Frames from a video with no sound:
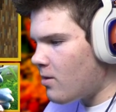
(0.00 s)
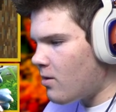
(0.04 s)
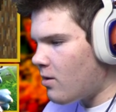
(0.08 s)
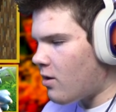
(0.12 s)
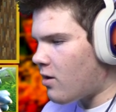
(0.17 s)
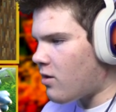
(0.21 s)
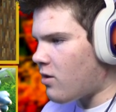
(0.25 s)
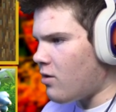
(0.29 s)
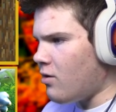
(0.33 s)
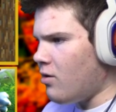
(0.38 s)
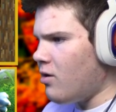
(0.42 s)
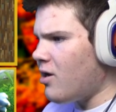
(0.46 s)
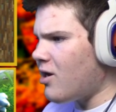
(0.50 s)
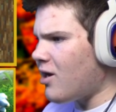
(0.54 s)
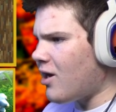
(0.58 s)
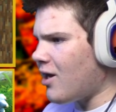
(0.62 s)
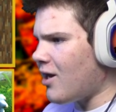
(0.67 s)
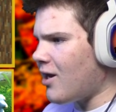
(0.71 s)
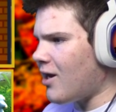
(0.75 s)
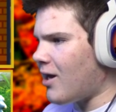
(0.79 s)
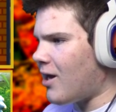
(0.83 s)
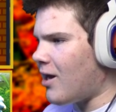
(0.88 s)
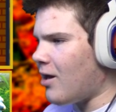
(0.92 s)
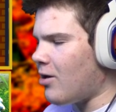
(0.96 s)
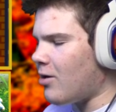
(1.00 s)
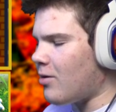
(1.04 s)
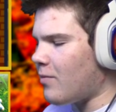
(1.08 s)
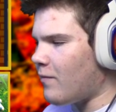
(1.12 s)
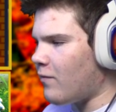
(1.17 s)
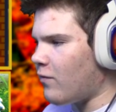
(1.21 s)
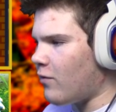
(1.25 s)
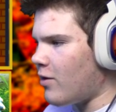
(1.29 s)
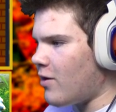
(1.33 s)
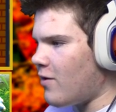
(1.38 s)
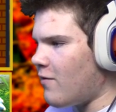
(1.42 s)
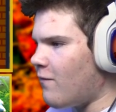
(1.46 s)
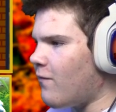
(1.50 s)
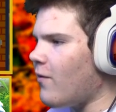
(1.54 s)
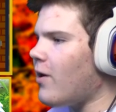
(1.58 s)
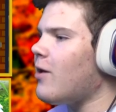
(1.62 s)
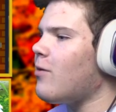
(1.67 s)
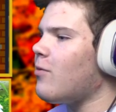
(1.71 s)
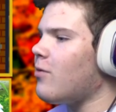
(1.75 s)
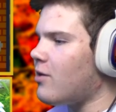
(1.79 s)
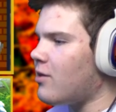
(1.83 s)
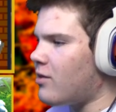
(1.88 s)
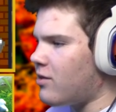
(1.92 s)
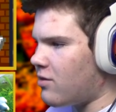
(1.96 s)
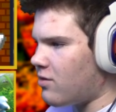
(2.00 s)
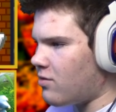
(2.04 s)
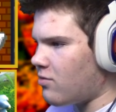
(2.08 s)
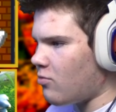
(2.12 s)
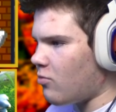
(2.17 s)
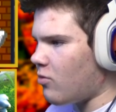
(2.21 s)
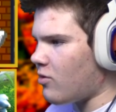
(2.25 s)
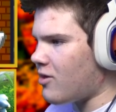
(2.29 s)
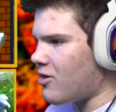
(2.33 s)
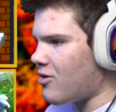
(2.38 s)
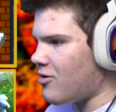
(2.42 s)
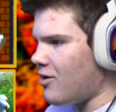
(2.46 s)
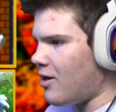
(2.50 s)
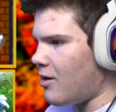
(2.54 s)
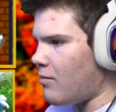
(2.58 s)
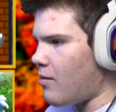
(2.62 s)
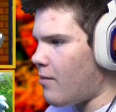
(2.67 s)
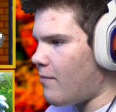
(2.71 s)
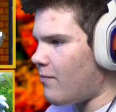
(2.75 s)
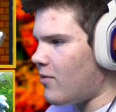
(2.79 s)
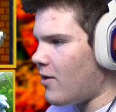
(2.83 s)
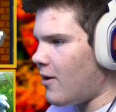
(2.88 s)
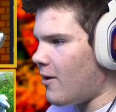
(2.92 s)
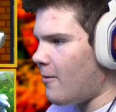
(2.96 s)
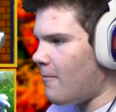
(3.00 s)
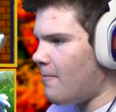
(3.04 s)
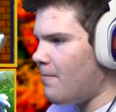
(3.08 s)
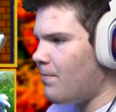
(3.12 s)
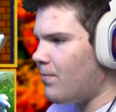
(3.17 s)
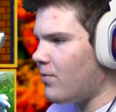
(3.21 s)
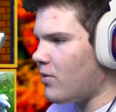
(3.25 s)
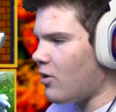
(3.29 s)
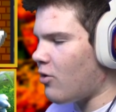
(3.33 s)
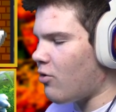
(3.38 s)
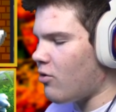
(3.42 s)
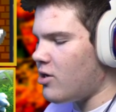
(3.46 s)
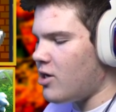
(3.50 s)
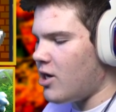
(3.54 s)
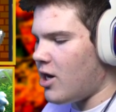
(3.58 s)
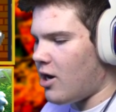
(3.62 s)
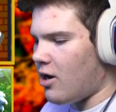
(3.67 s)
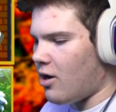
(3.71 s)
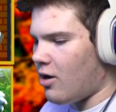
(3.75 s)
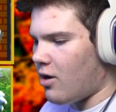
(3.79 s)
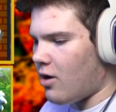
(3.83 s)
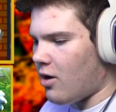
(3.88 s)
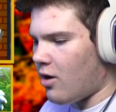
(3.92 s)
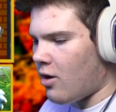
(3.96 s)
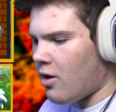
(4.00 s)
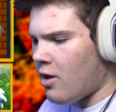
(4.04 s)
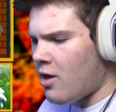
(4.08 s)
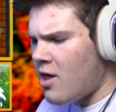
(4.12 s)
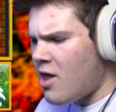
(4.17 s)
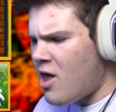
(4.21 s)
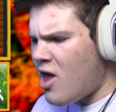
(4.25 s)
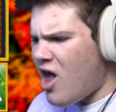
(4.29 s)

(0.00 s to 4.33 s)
Because I know you can get an encounter before you fight with, what's her name up there? The green-haired girl.